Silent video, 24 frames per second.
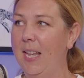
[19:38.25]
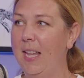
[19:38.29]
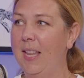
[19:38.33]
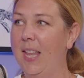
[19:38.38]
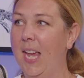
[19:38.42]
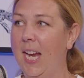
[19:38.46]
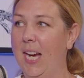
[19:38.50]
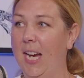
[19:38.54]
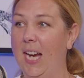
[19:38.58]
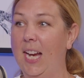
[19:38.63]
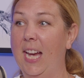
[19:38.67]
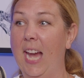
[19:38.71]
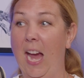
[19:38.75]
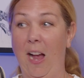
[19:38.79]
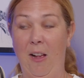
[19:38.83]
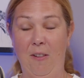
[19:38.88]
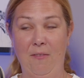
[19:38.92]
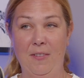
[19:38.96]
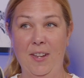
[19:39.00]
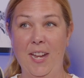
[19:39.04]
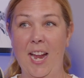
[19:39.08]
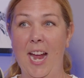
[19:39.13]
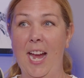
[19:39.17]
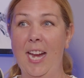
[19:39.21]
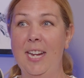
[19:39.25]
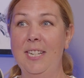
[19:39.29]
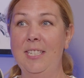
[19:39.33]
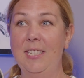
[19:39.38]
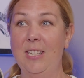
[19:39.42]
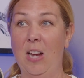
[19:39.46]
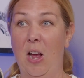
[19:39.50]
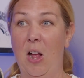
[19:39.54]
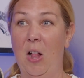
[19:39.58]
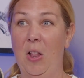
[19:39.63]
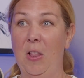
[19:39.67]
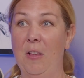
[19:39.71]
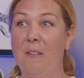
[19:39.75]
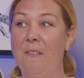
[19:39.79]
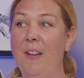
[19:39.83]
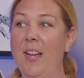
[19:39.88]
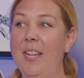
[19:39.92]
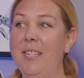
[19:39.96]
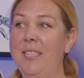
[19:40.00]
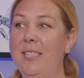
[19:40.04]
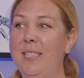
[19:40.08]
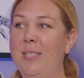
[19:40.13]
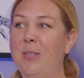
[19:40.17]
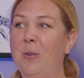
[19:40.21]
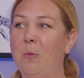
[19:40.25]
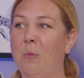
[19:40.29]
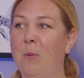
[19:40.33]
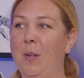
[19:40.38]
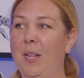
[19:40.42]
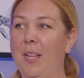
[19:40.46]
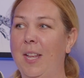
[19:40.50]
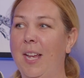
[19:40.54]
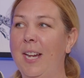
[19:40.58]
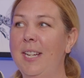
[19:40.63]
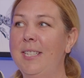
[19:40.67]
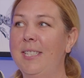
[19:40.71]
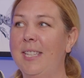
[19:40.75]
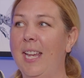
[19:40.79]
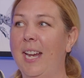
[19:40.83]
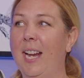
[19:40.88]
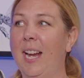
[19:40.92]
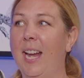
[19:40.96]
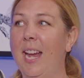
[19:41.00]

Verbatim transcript: like galvanized all of us to realize like